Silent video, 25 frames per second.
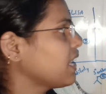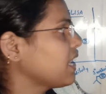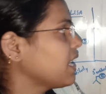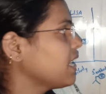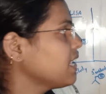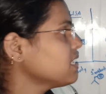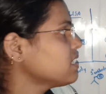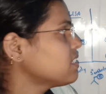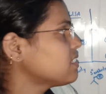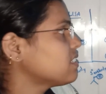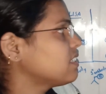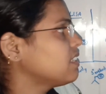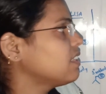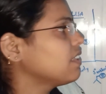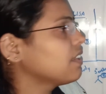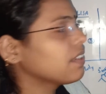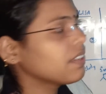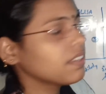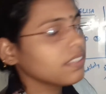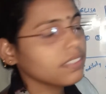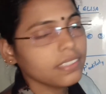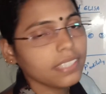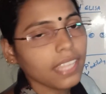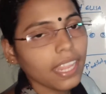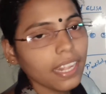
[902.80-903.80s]
is
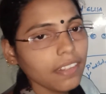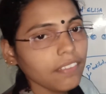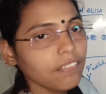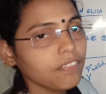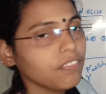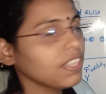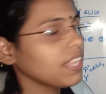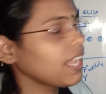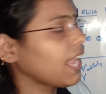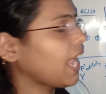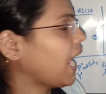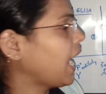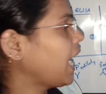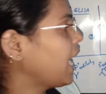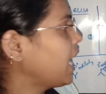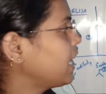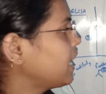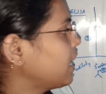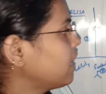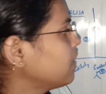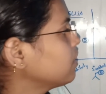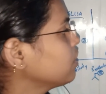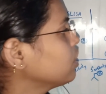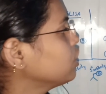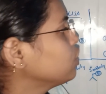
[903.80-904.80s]
Then we
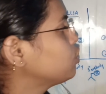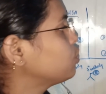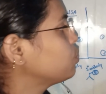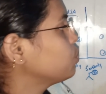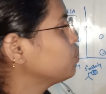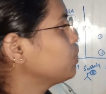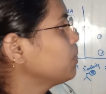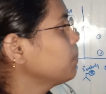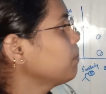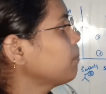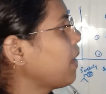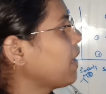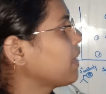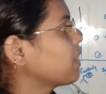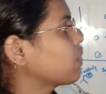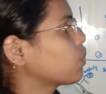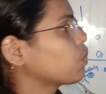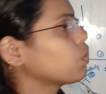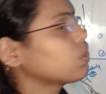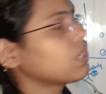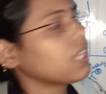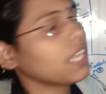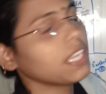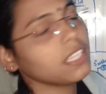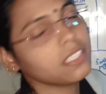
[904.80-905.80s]
added into the
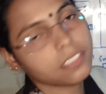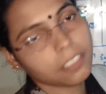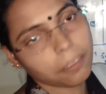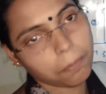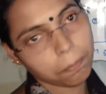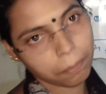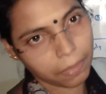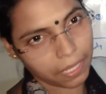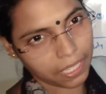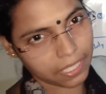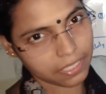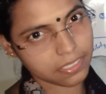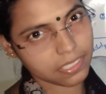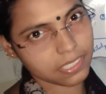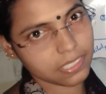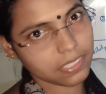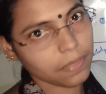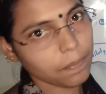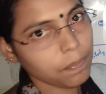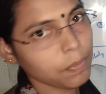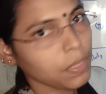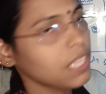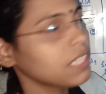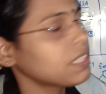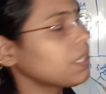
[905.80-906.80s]
microtiter plates.
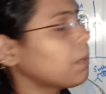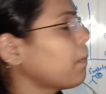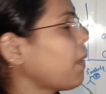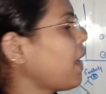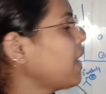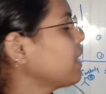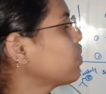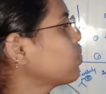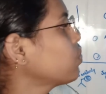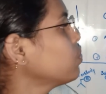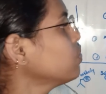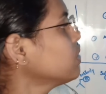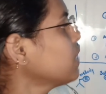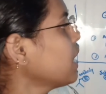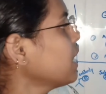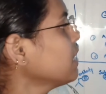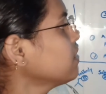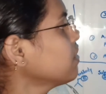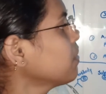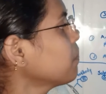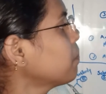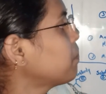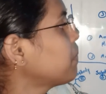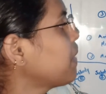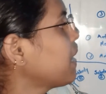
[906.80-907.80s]
The
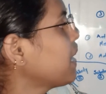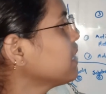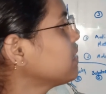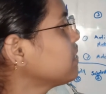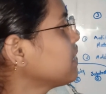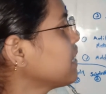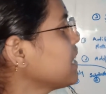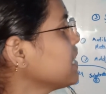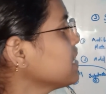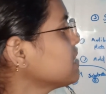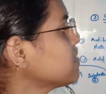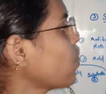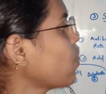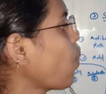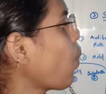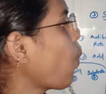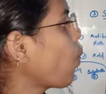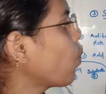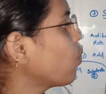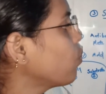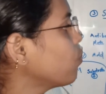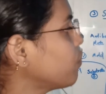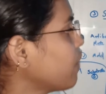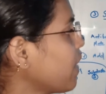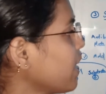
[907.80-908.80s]
microtiter plate is
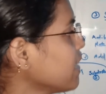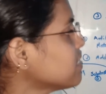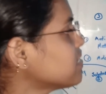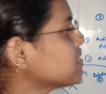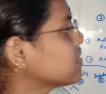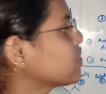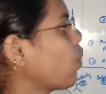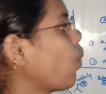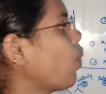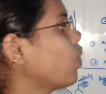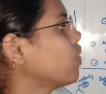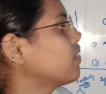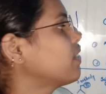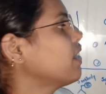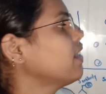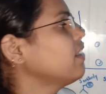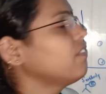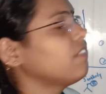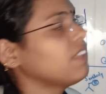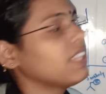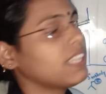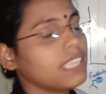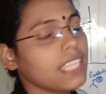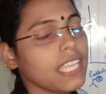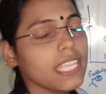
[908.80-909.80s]
always coated
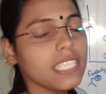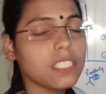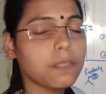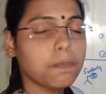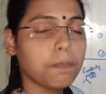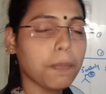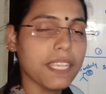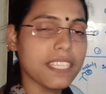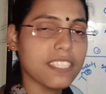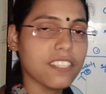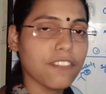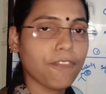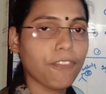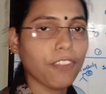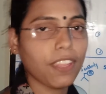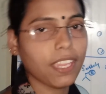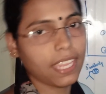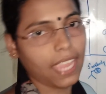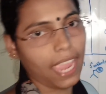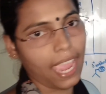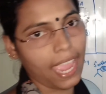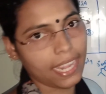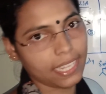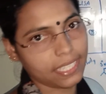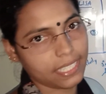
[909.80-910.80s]
with a
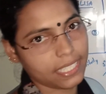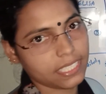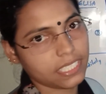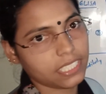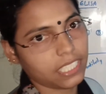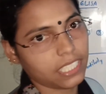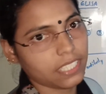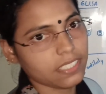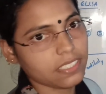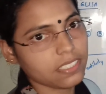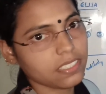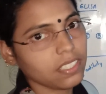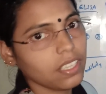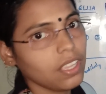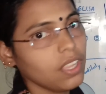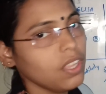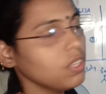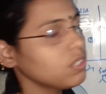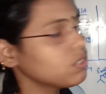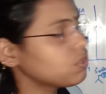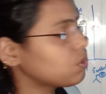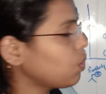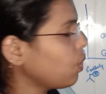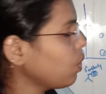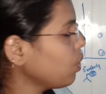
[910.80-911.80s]
specific antigens.
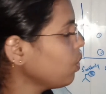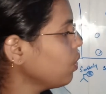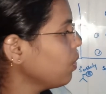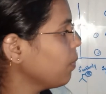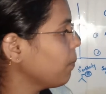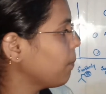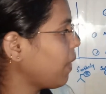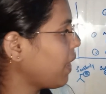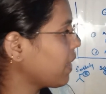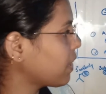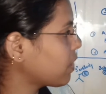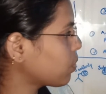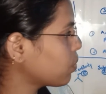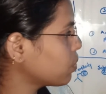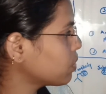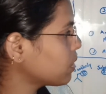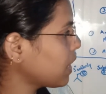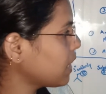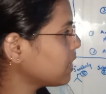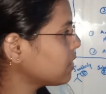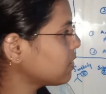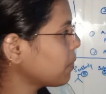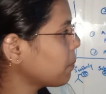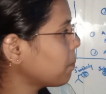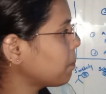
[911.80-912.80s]
So
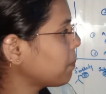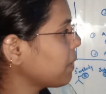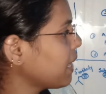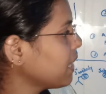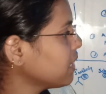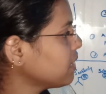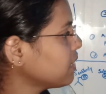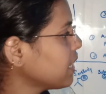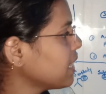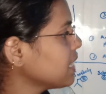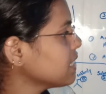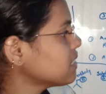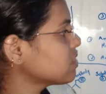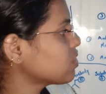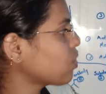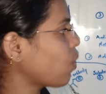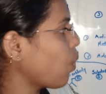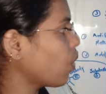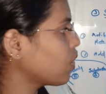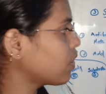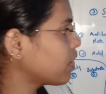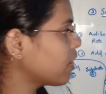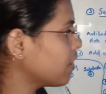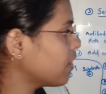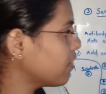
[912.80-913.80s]
microtiter plate is
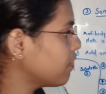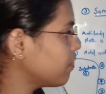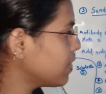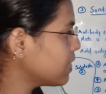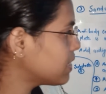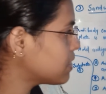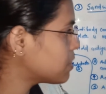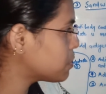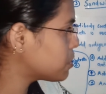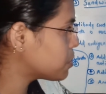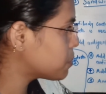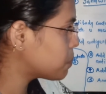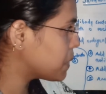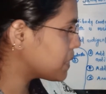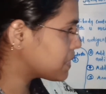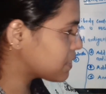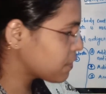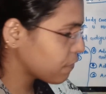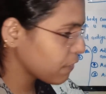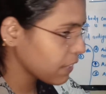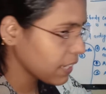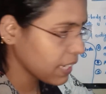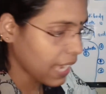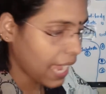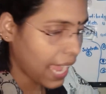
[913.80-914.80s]
coated with
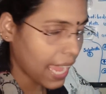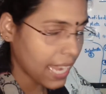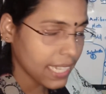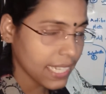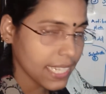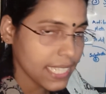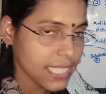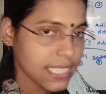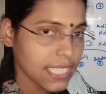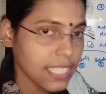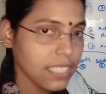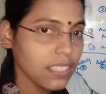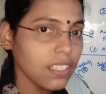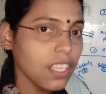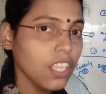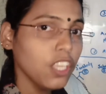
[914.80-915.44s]
specific antigen.